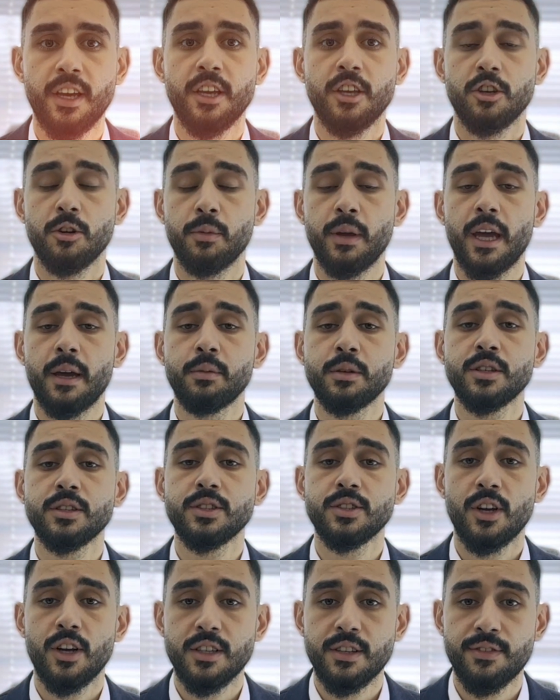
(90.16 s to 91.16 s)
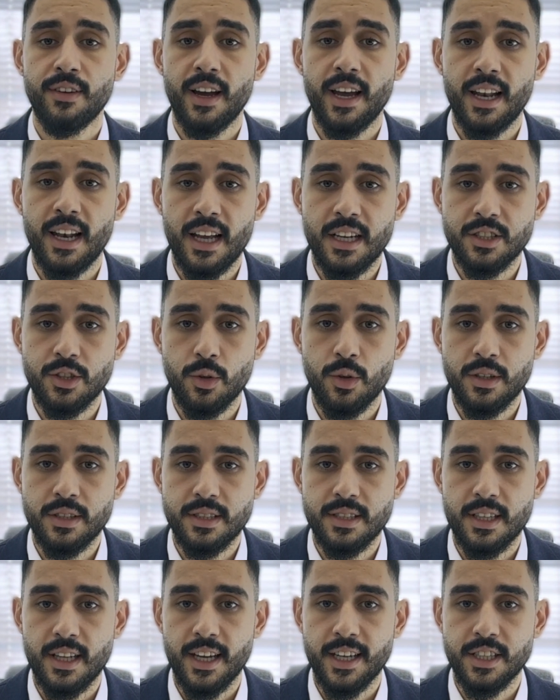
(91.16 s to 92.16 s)
You'll be able to certify electrical
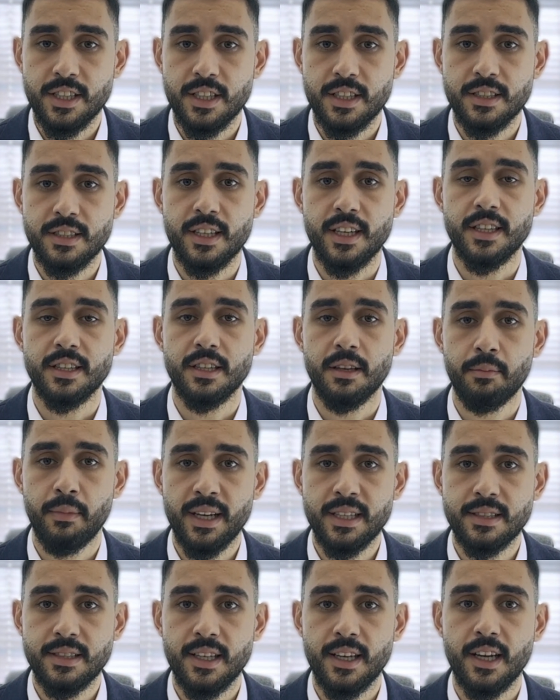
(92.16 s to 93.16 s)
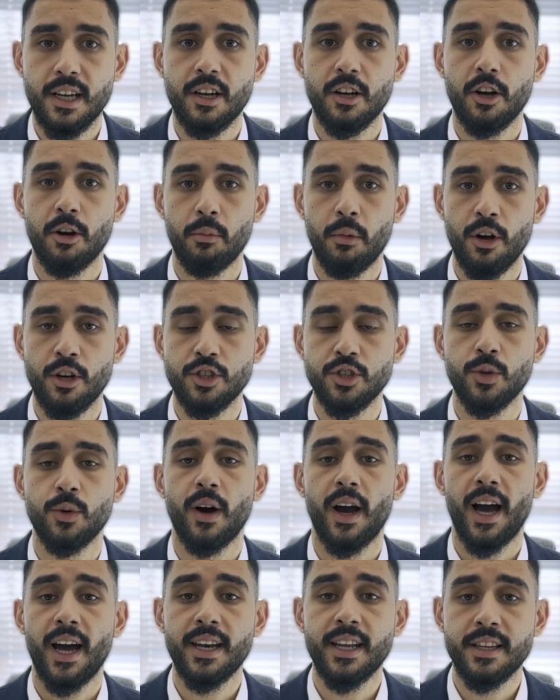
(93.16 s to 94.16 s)
installations in domestic, commercial,
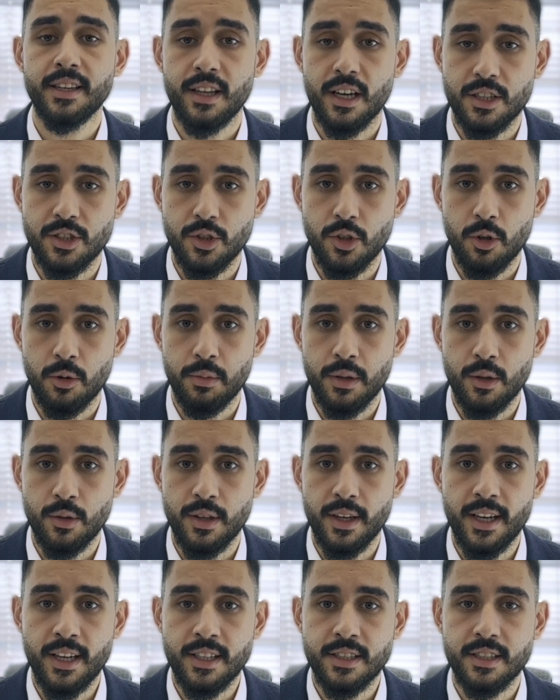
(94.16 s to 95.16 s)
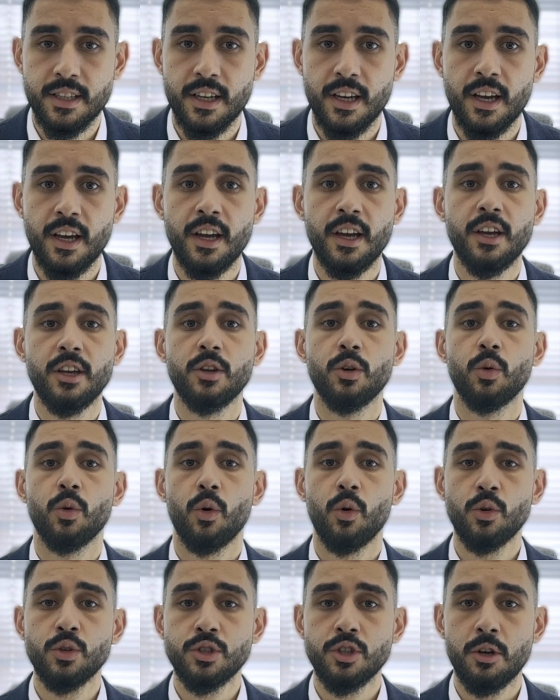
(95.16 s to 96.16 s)
and industrial buildings. You'll
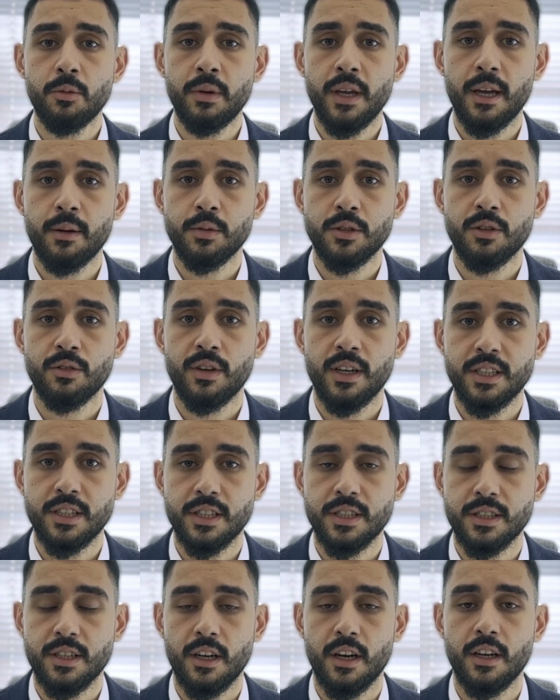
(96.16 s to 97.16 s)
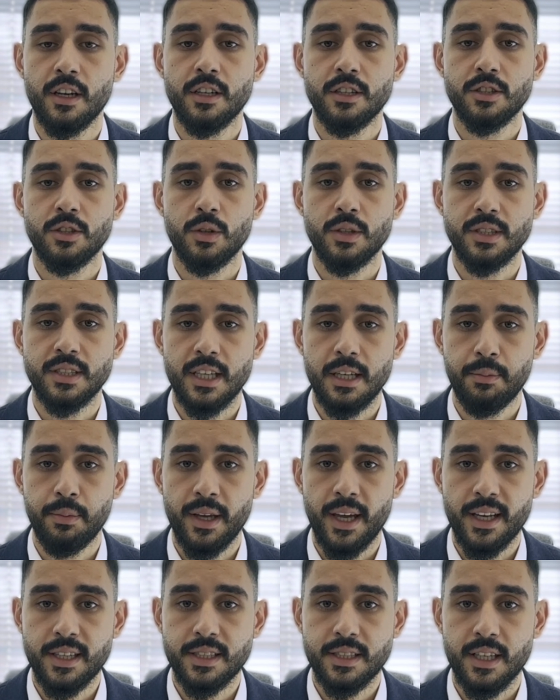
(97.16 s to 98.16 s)
also be able to register to a
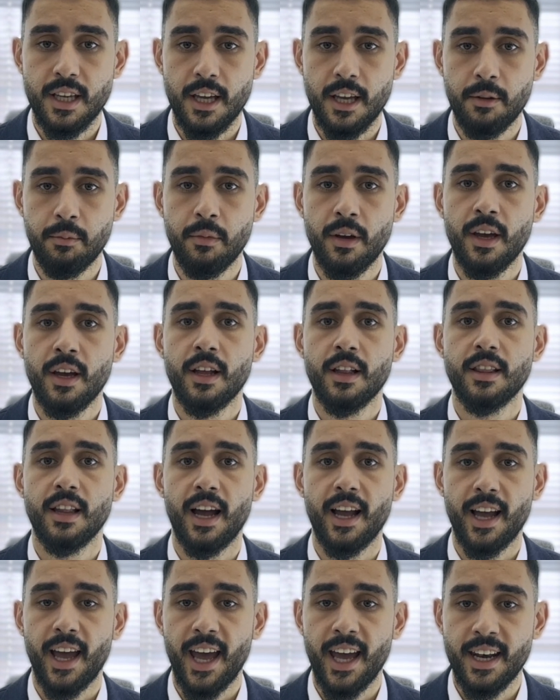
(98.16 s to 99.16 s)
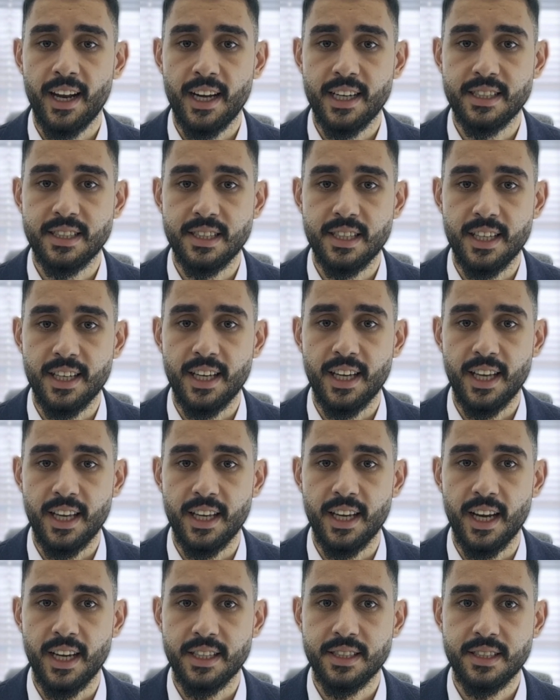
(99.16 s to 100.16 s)
CPS scheme like NIC,
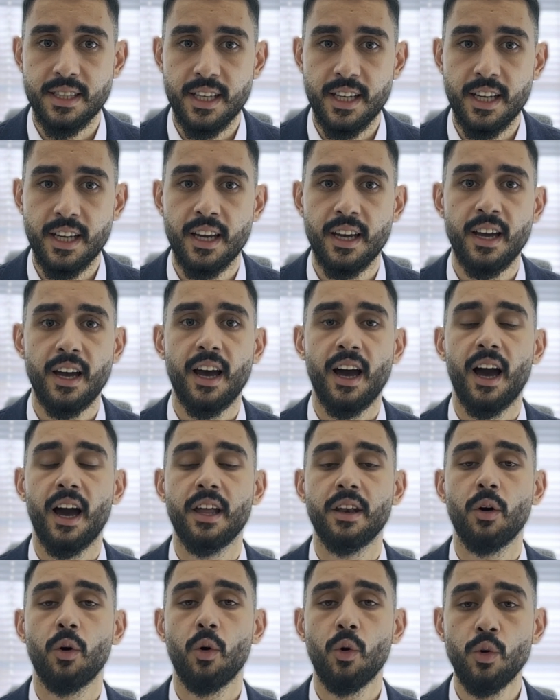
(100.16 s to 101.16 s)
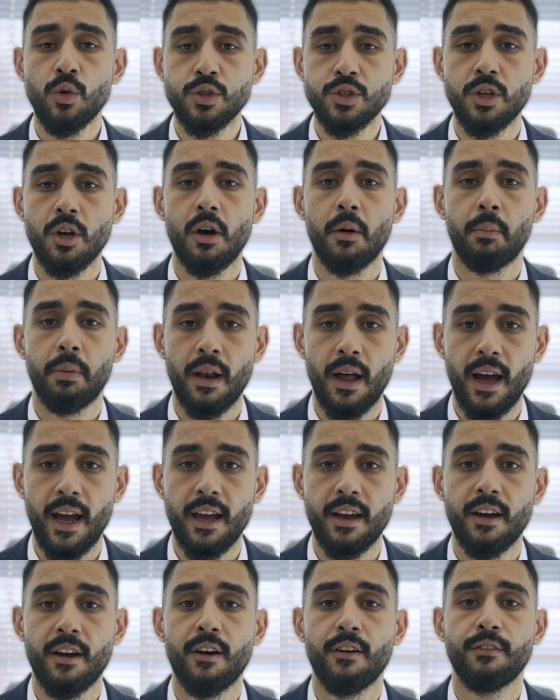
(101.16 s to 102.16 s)
EIC, and also
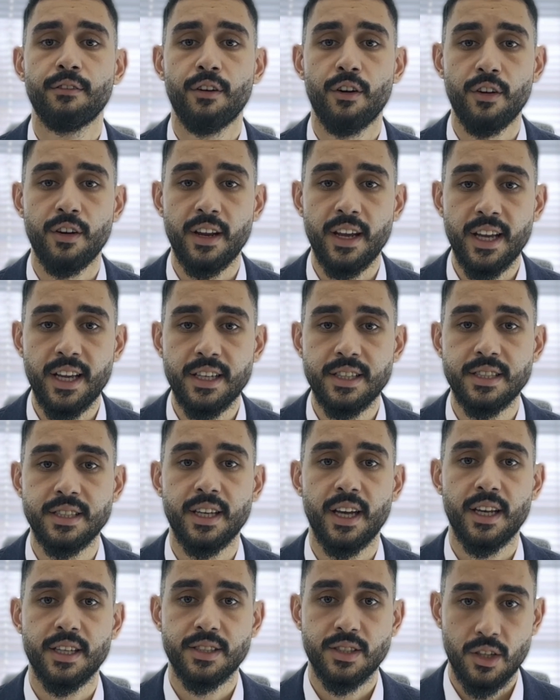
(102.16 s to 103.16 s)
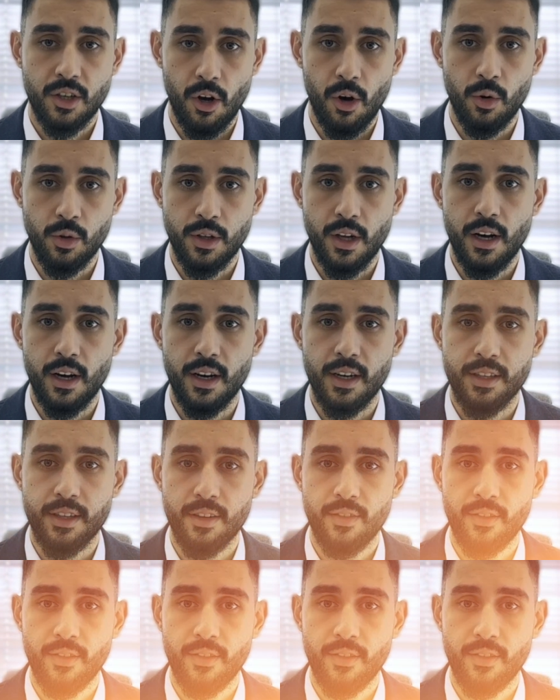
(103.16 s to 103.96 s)
apply for an ECS Gold Card.